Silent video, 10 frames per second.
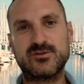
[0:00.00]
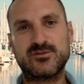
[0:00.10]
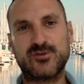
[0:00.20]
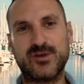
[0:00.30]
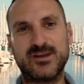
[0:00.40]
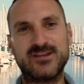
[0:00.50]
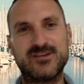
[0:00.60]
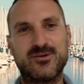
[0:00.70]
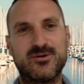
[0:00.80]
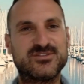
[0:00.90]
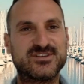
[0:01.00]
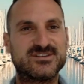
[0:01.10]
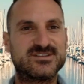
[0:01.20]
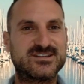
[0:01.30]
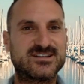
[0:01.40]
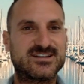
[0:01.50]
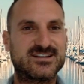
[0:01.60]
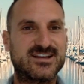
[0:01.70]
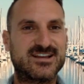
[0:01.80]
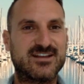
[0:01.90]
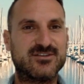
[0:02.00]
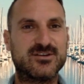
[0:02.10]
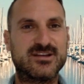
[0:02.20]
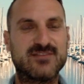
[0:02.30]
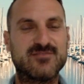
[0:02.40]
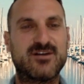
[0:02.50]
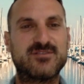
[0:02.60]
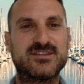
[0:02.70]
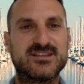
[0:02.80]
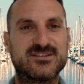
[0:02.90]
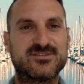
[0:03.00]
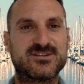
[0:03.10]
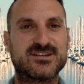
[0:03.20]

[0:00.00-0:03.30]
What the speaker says: join EcoOcean and get involved in the industry?